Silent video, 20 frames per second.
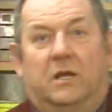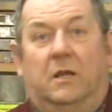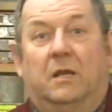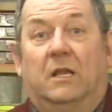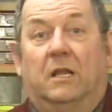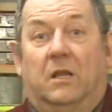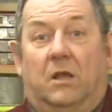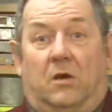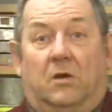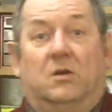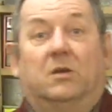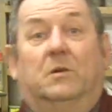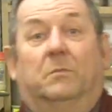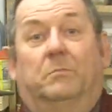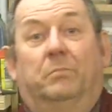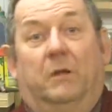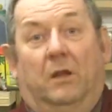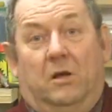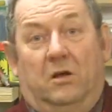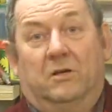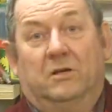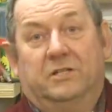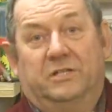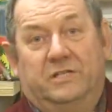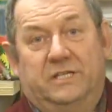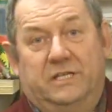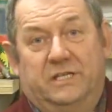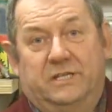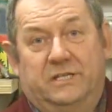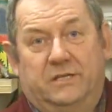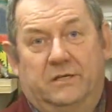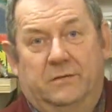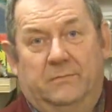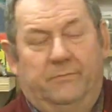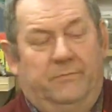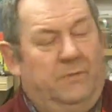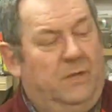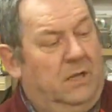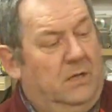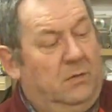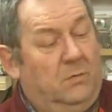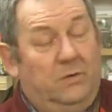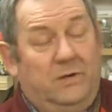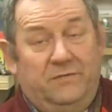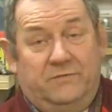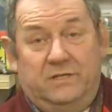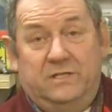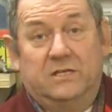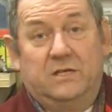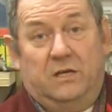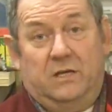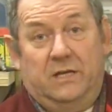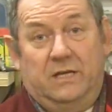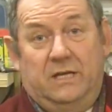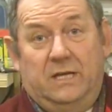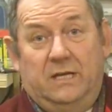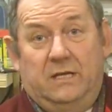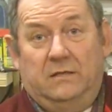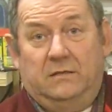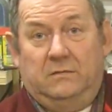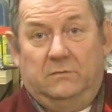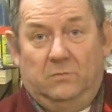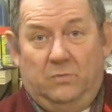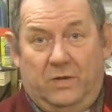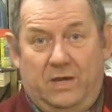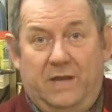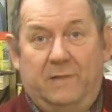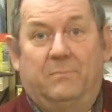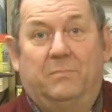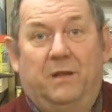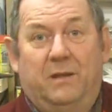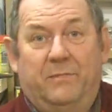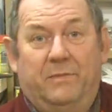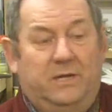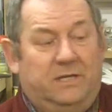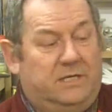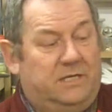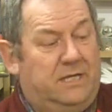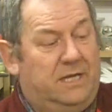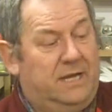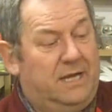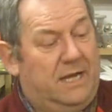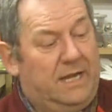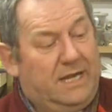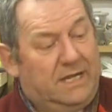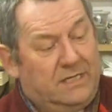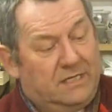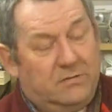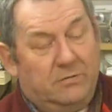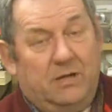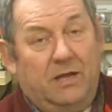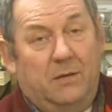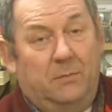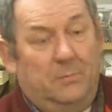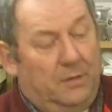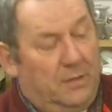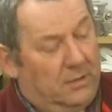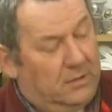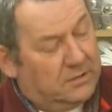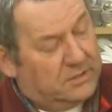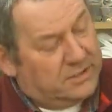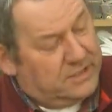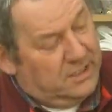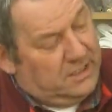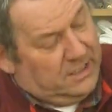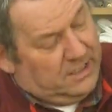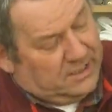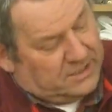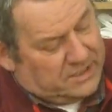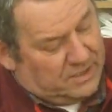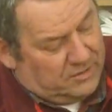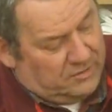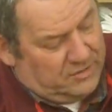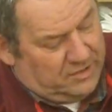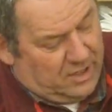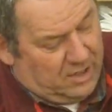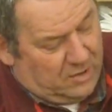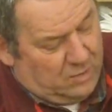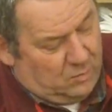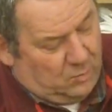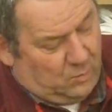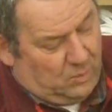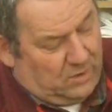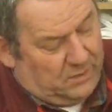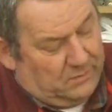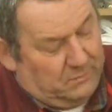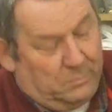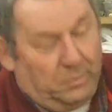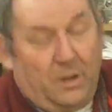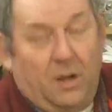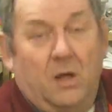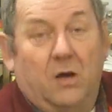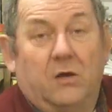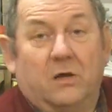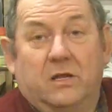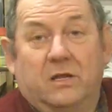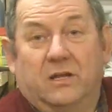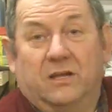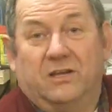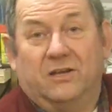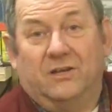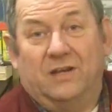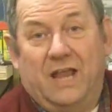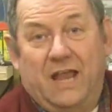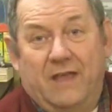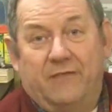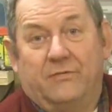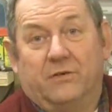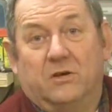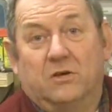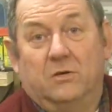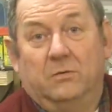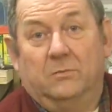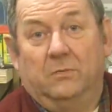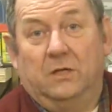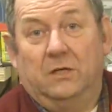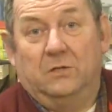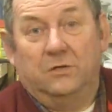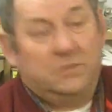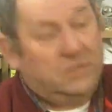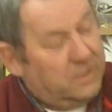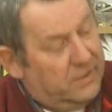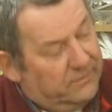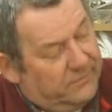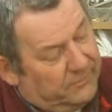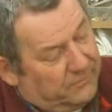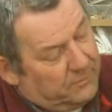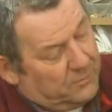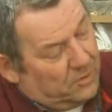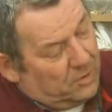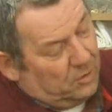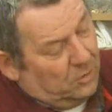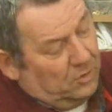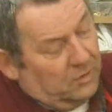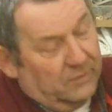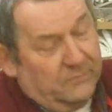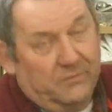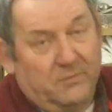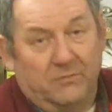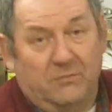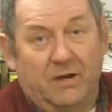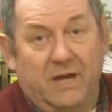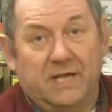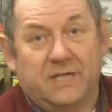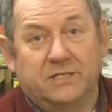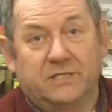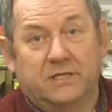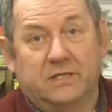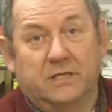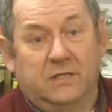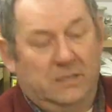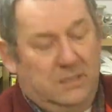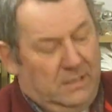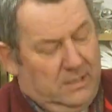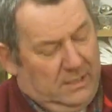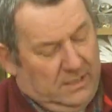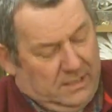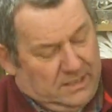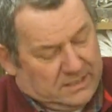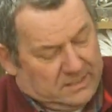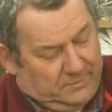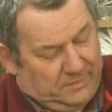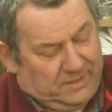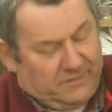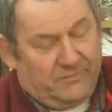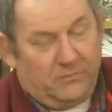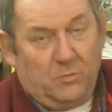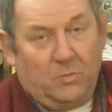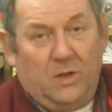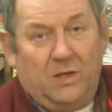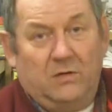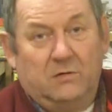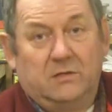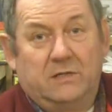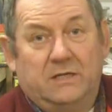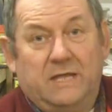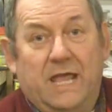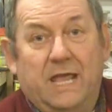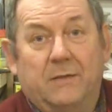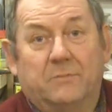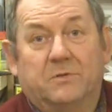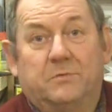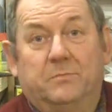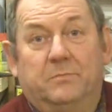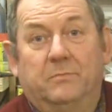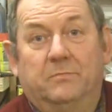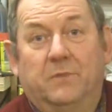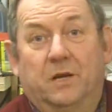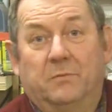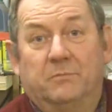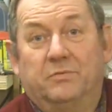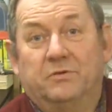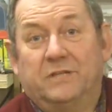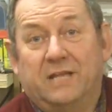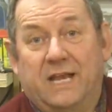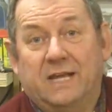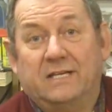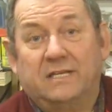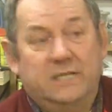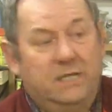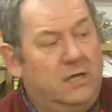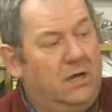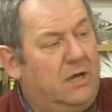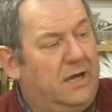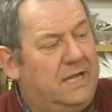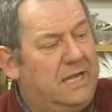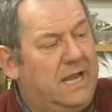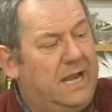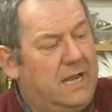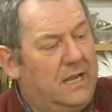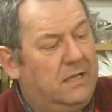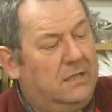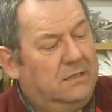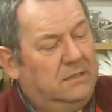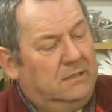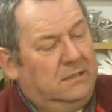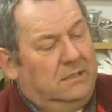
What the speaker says: a lock block system. We've designed it, we implemented it into our blocks. So no one block can ever come loose from all of the rest. It's a bit of a well kept and protected idea,